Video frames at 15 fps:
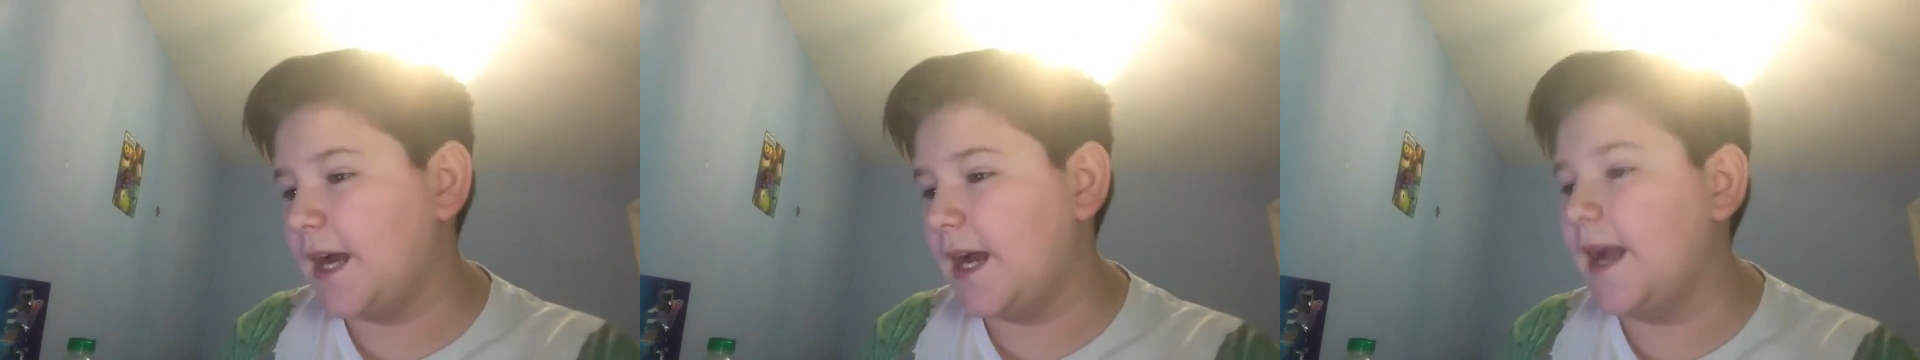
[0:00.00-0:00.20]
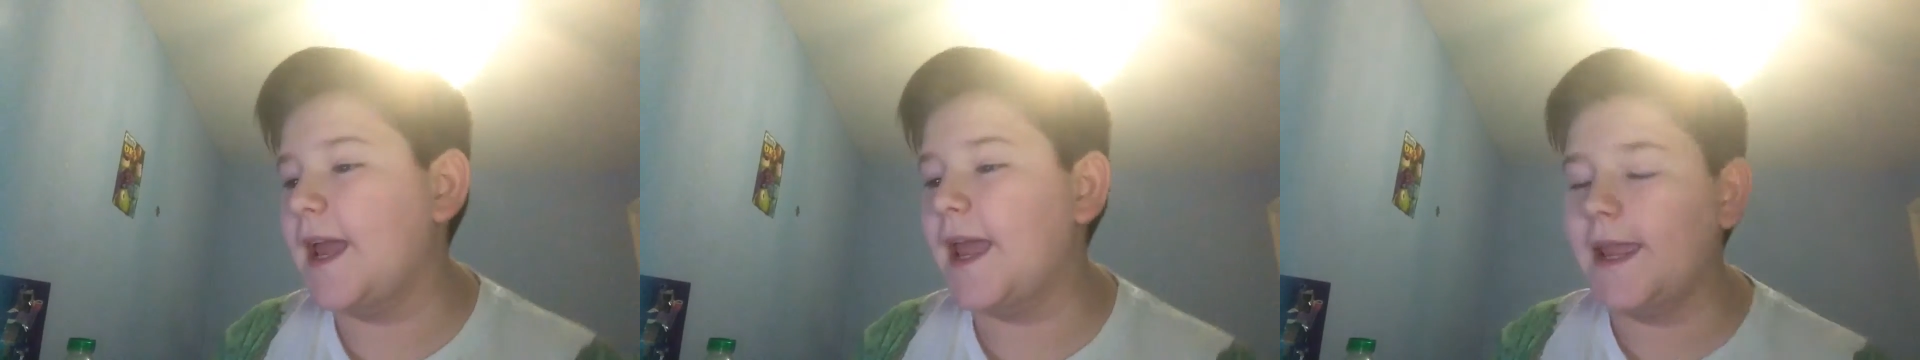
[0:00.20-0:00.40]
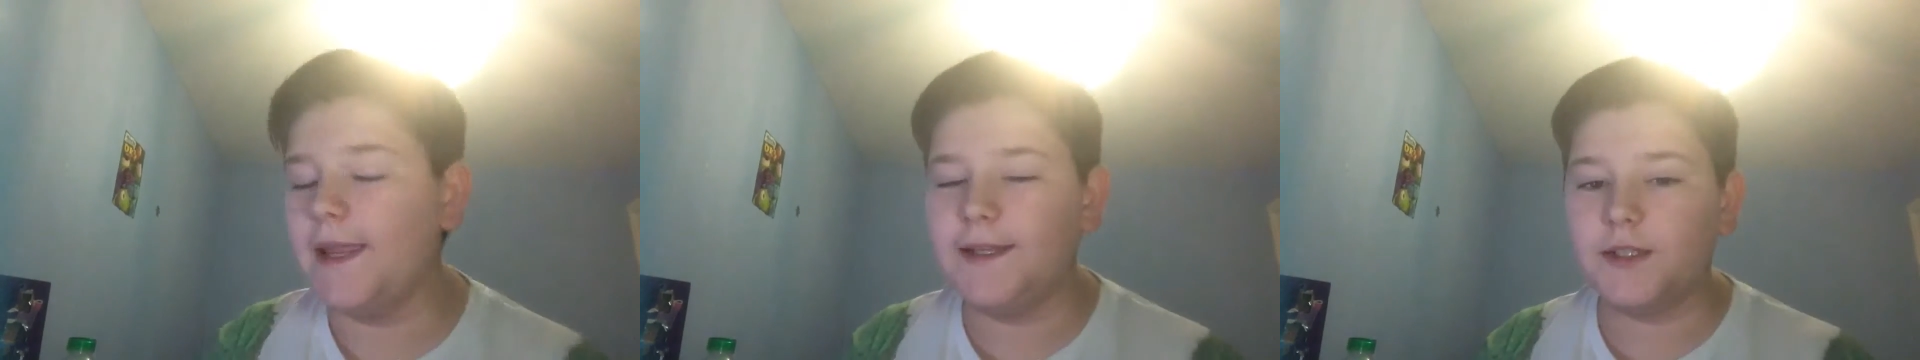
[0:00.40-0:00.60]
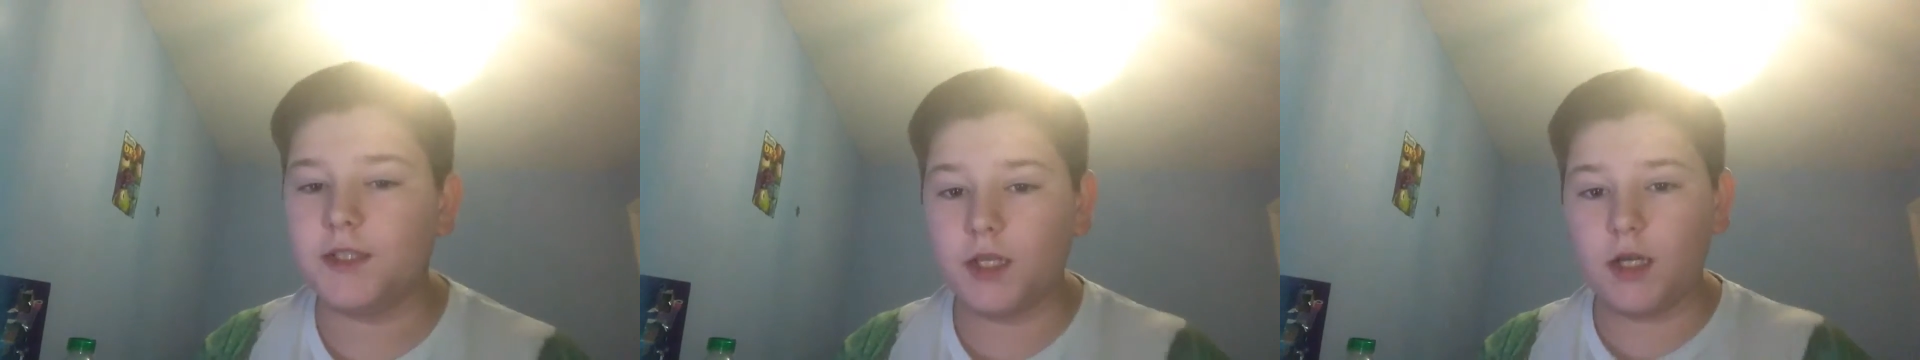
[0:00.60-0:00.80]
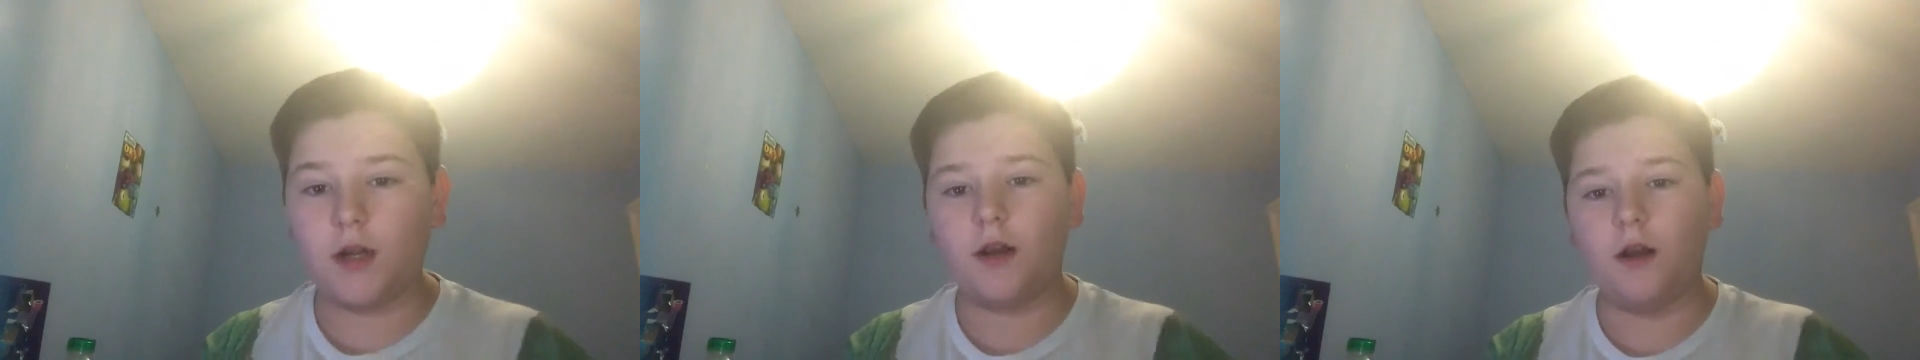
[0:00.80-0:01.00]
at
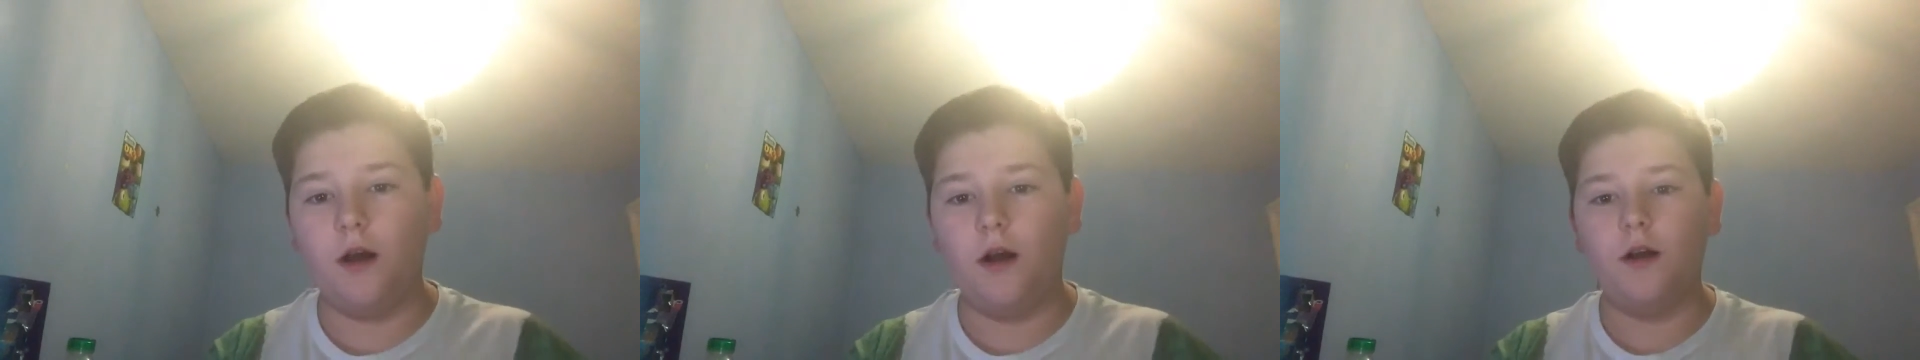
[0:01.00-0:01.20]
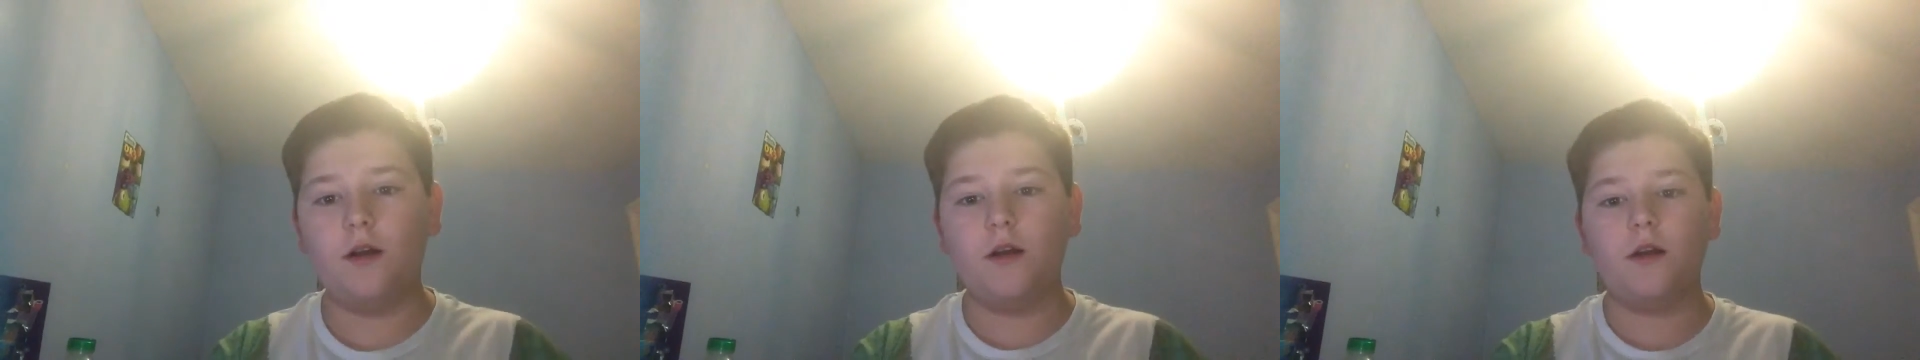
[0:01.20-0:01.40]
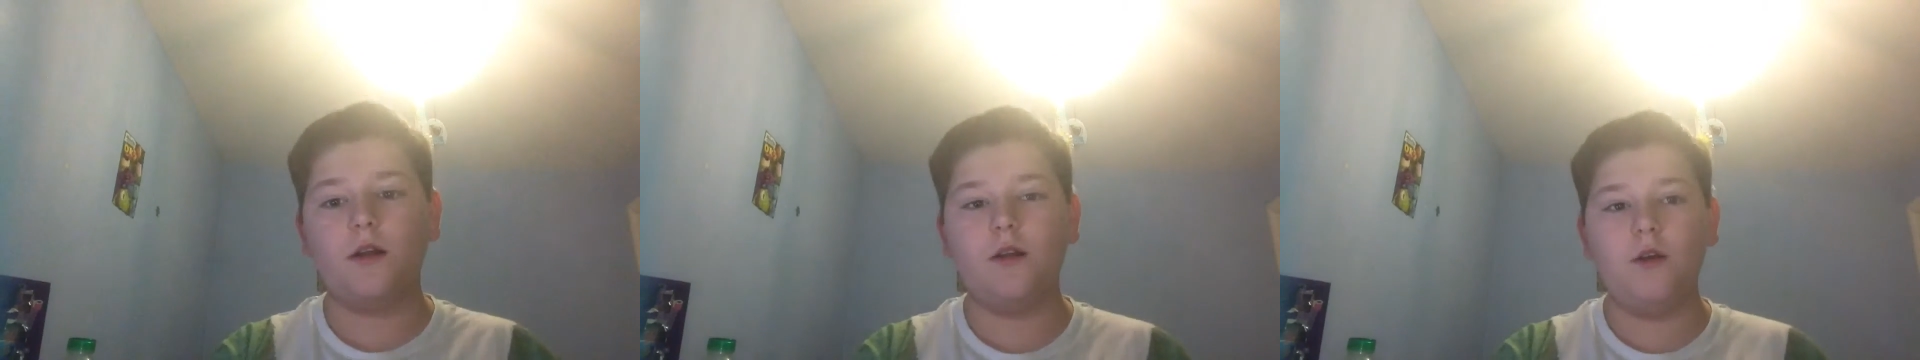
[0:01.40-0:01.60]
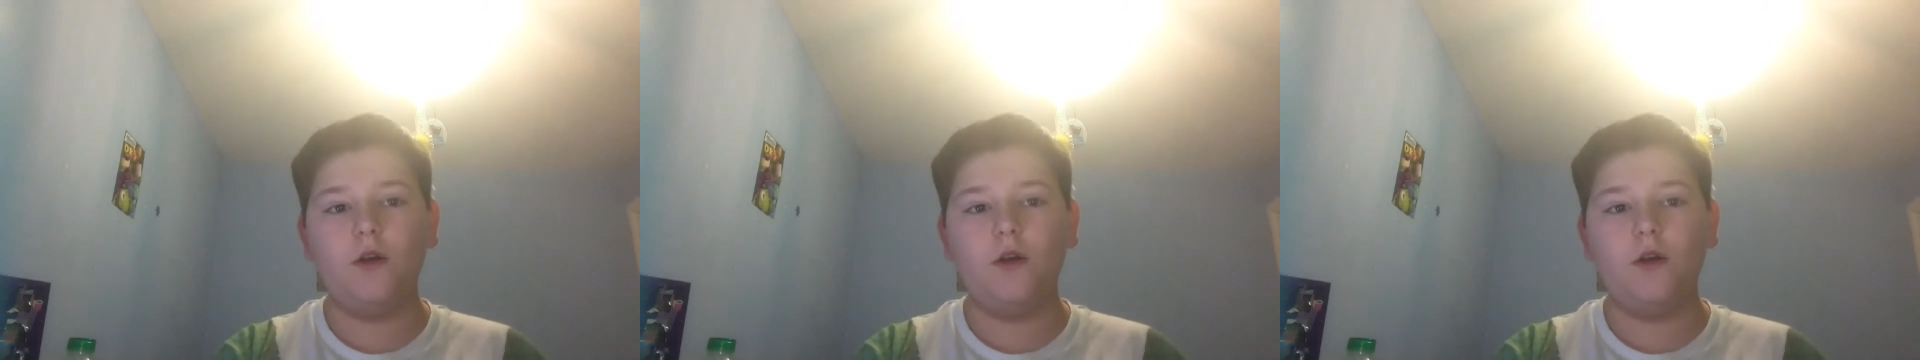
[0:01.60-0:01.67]
8:00